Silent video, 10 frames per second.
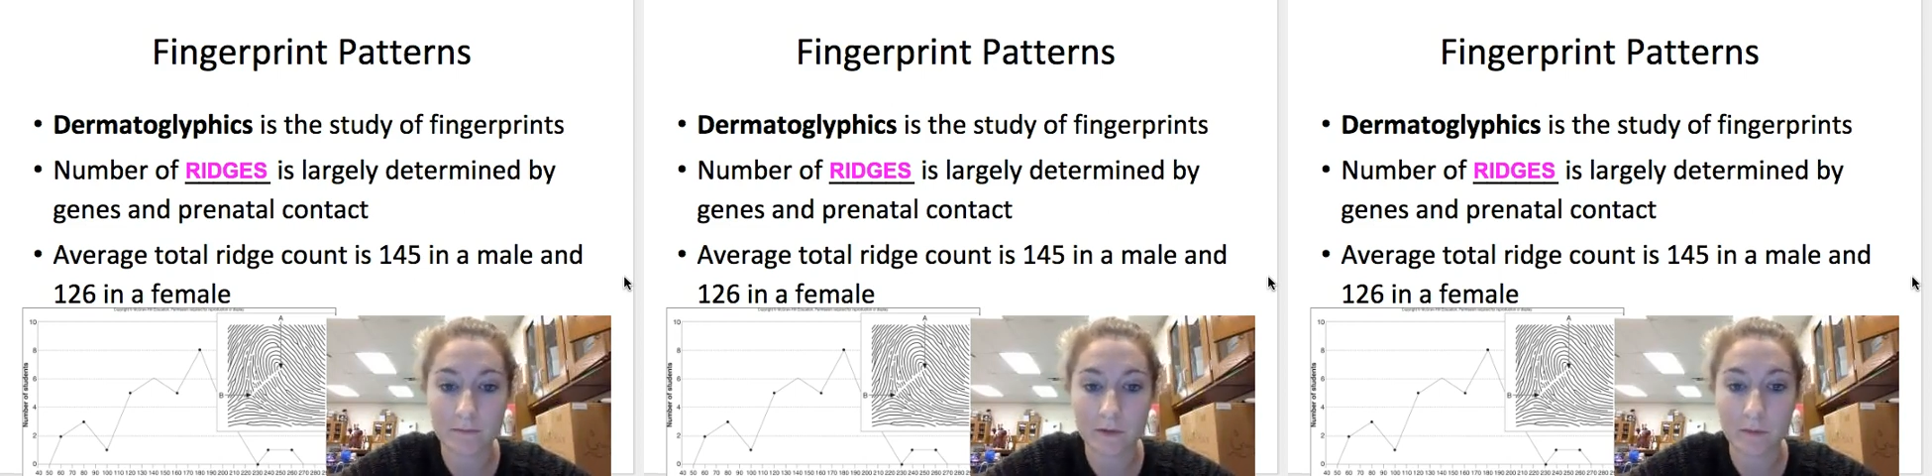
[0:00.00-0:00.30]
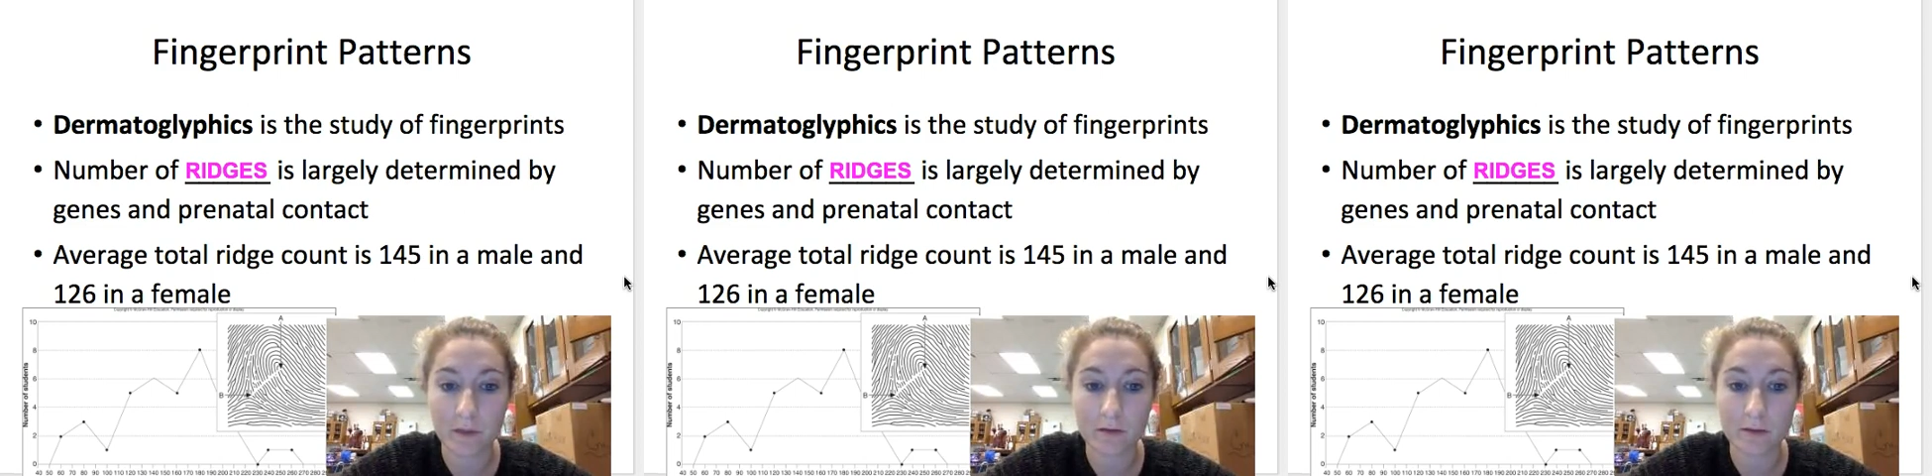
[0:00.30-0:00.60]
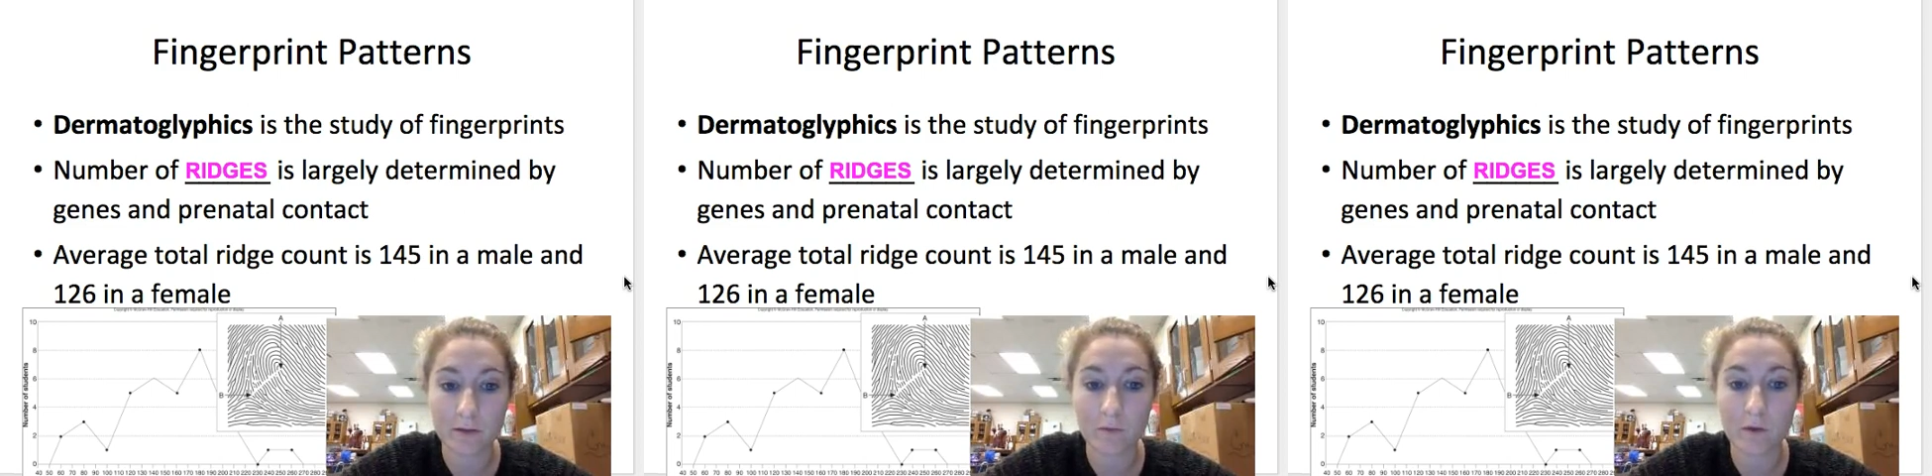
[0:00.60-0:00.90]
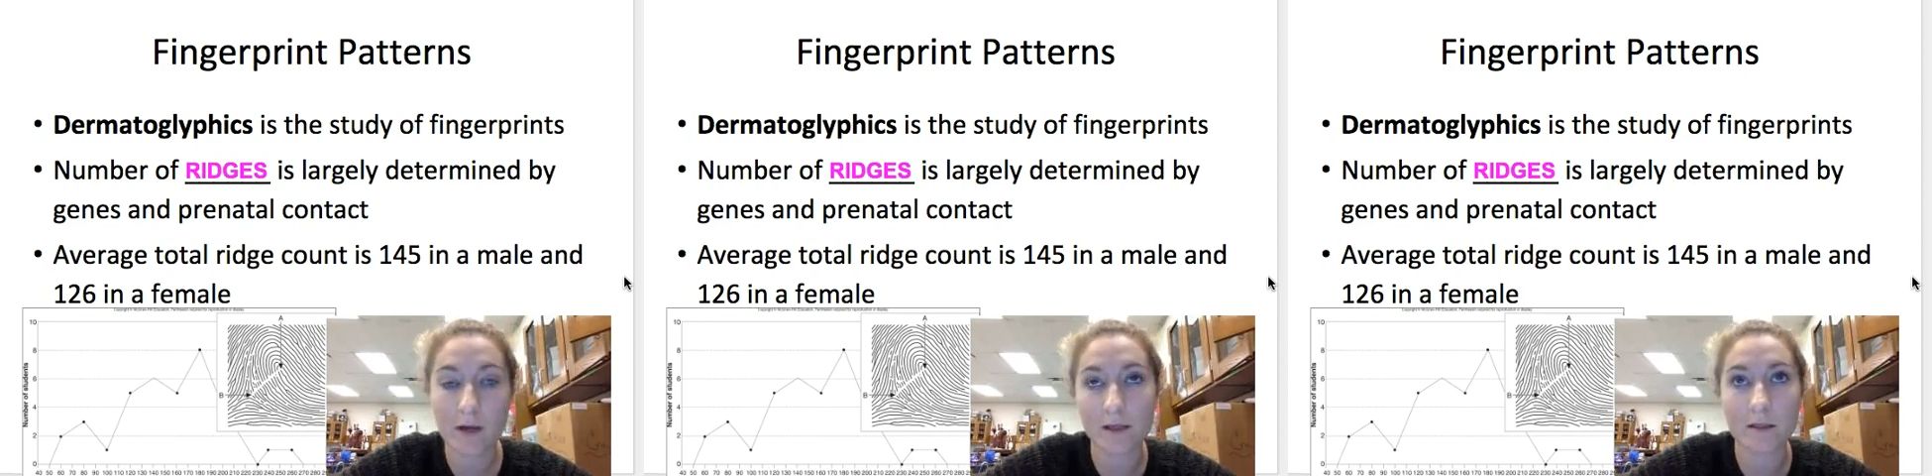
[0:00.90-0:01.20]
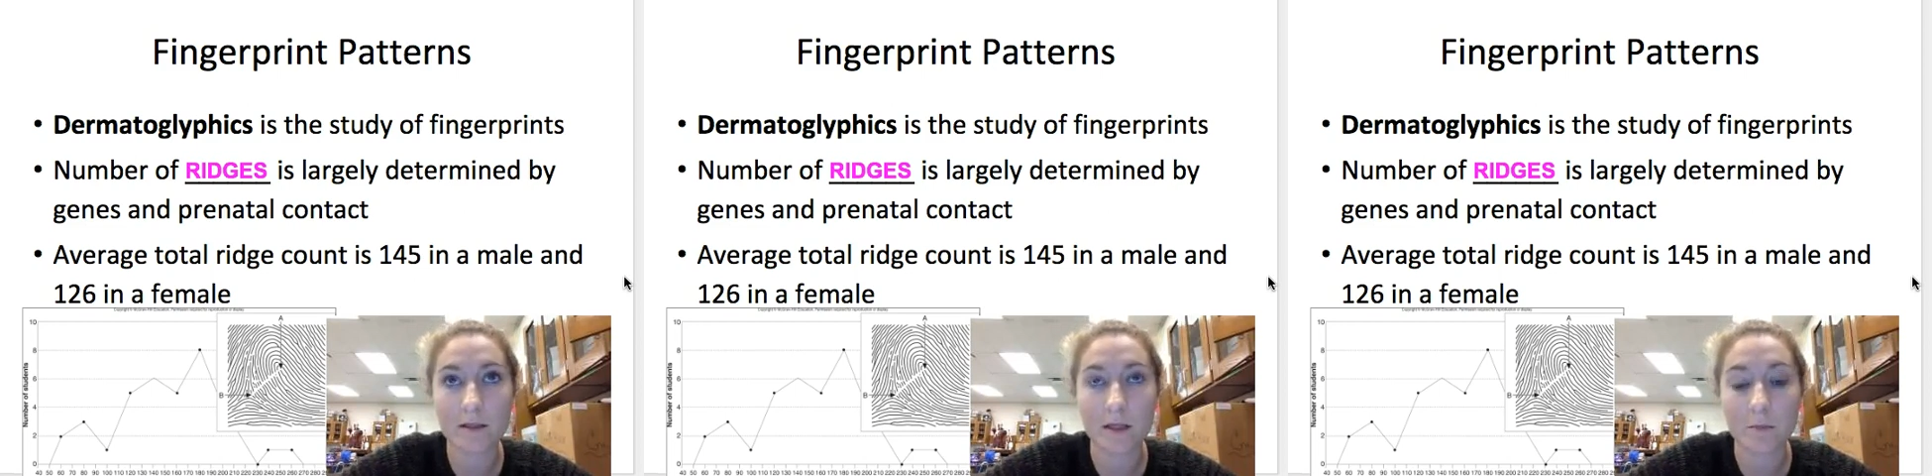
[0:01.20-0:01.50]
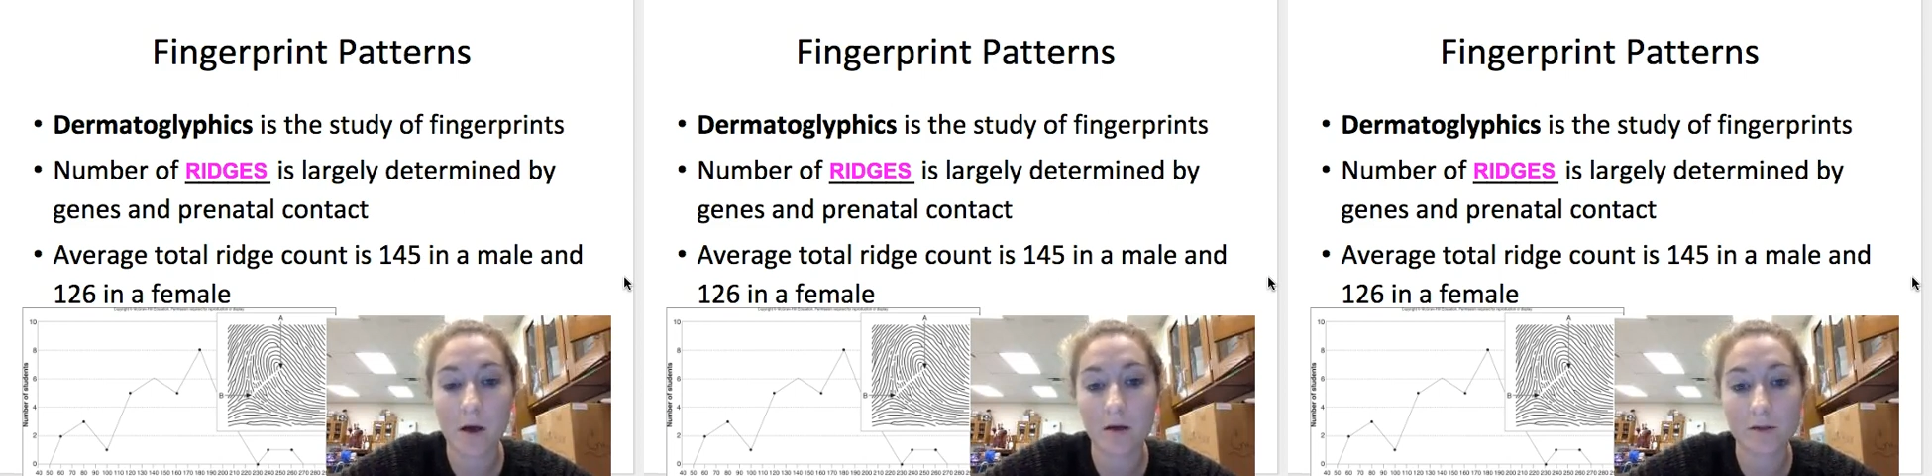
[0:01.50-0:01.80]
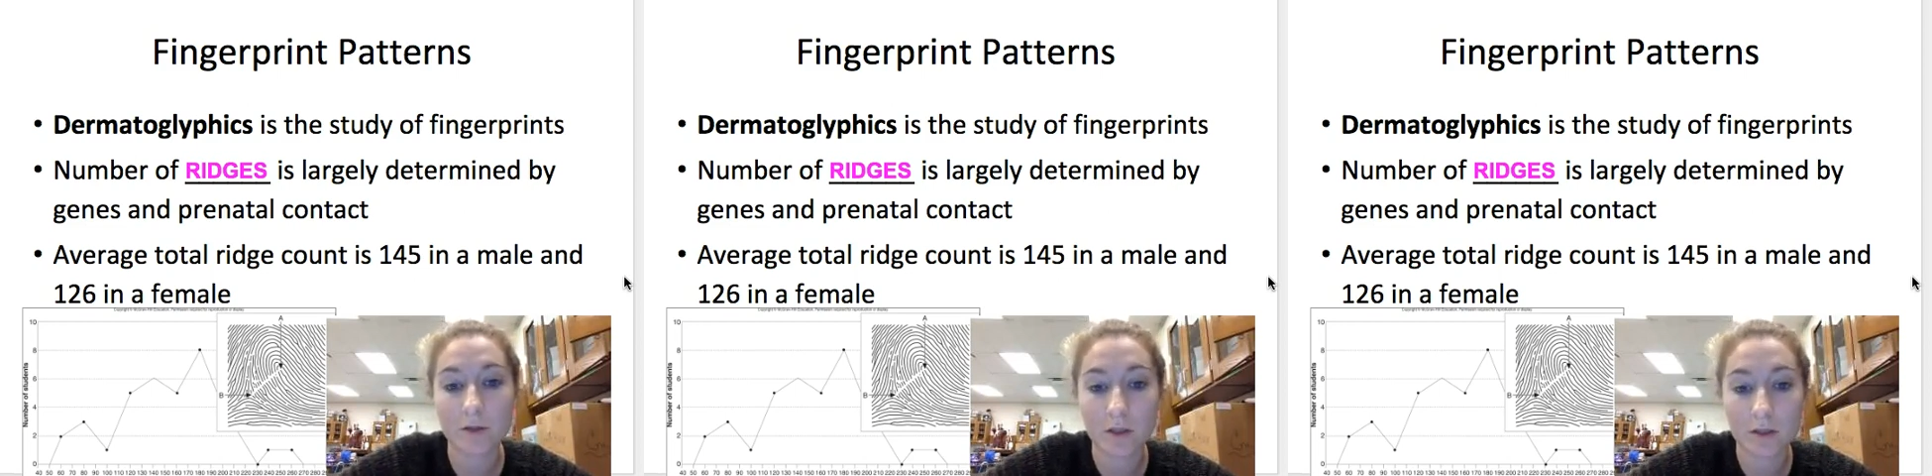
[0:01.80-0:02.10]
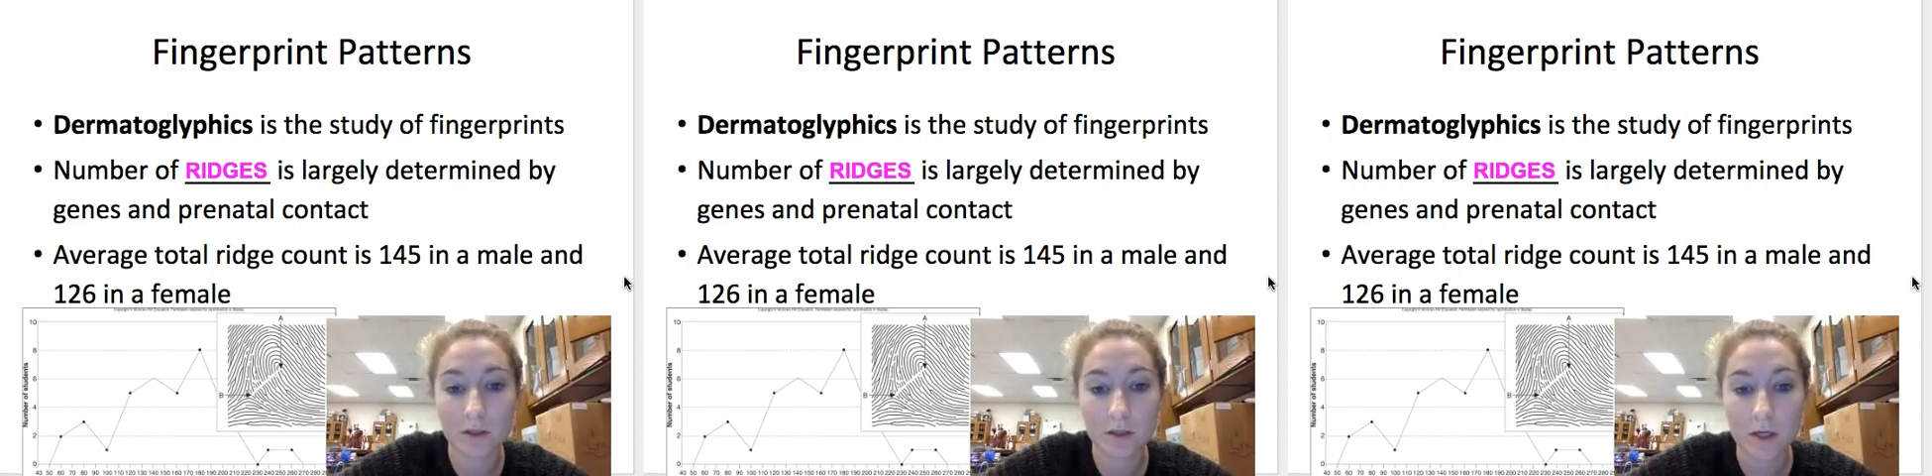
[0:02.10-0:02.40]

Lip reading: females and why it's a polygenic